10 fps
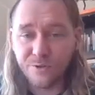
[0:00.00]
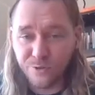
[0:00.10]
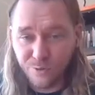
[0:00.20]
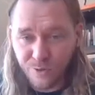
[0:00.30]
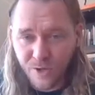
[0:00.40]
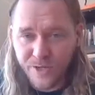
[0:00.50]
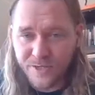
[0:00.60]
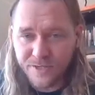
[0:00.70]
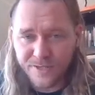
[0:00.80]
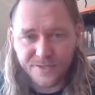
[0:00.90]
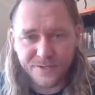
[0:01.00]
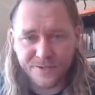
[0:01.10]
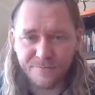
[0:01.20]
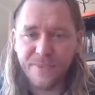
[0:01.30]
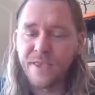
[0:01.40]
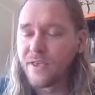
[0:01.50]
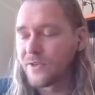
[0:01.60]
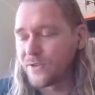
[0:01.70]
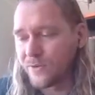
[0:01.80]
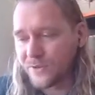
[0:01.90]
to log into the system.
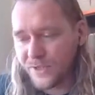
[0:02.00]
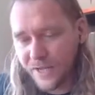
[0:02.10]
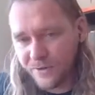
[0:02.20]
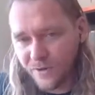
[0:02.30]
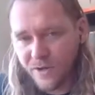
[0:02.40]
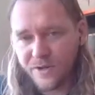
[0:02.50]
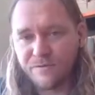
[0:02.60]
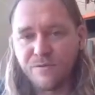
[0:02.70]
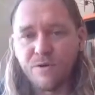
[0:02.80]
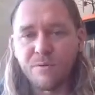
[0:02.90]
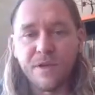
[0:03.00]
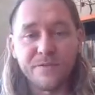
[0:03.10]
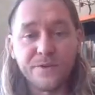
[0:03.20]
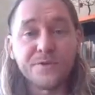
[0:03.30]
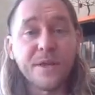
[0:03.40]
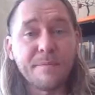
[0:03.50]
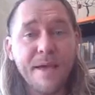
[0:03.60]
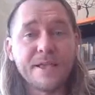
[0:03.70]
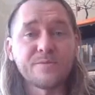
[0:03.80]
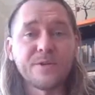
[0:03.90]
So standard login form, we have a username, a
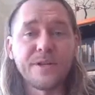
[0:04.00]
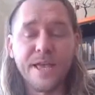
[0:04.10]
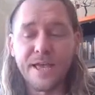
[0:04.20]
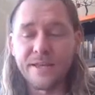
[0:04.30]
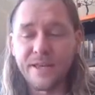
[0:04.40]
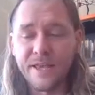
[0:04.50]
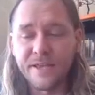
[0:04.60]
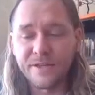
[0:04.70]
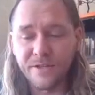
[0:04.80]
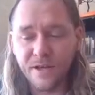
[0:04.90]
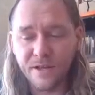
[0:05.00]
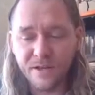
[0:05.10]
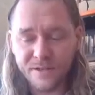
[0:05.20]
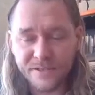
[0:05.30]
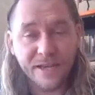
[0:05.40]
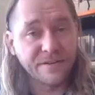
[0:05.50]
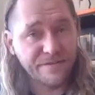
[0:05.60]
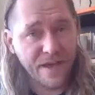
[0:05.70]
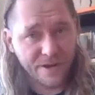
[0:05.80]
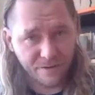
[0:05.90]
password, and a second
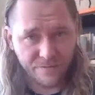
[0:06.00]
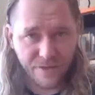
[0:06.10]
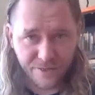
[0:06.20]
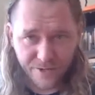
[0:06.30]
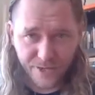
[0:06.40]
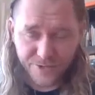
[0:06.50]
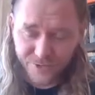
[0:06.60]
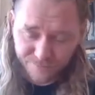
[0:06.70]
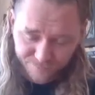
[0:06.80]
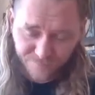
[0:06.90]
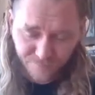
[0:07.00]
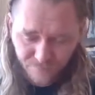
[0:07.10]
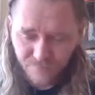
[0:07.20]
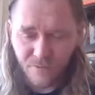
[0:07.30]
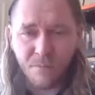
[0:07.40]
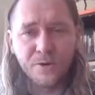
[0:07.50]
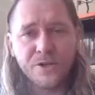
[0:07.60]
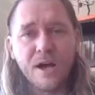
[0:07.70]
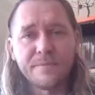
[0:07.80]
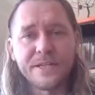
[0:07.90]
factor of authentication, most
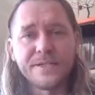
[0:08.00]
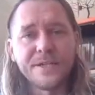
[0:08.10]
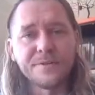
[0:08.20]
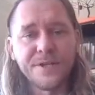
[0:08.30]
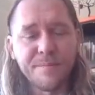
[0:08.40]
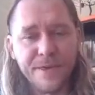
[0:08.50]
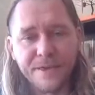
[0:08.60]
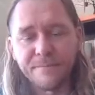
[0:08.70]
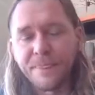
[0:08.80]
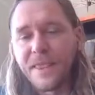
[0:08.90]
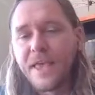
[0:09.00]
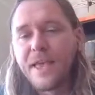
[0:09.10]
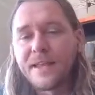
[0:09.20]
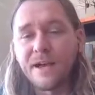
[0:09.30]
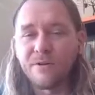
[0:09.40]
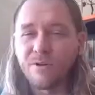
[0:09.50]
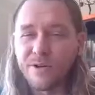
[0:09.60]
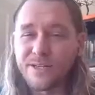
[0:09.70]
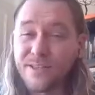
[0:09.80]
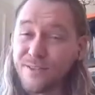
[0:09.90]
commonly TOTP. Now,
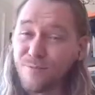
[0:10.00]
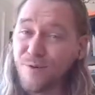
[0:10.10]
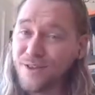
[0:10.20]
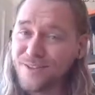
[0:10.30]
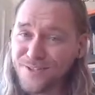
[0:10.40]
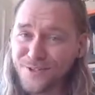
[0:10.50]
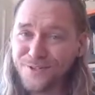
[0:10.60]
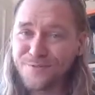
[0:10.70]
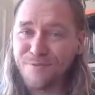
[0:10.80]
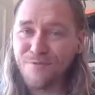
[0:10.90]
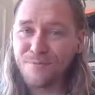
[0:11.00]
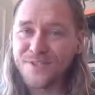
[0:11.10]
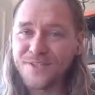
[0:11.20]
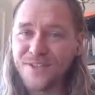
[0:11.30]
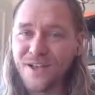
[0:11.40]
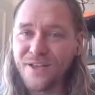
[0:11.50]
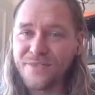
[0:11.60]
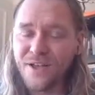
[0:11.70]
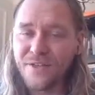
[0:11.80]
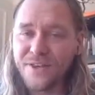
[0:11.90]
critically, when this journalist performs this
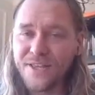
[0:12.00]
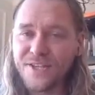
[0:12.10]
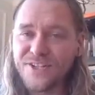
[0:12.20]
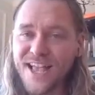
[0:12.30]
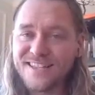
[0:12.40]
authentication